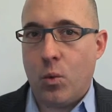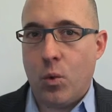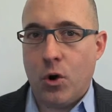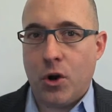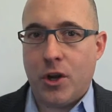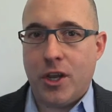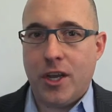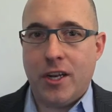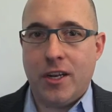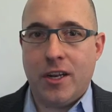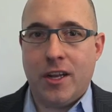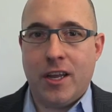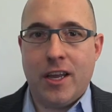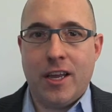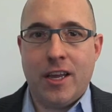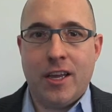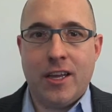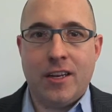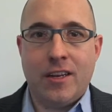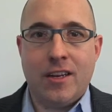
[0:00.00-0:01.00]
working
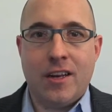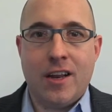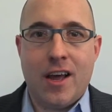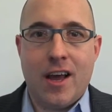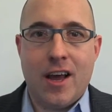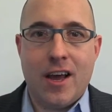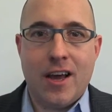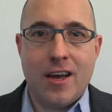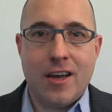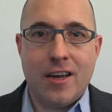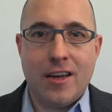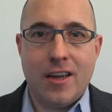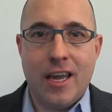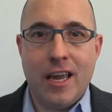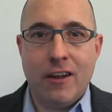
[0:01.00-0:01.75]
in uh,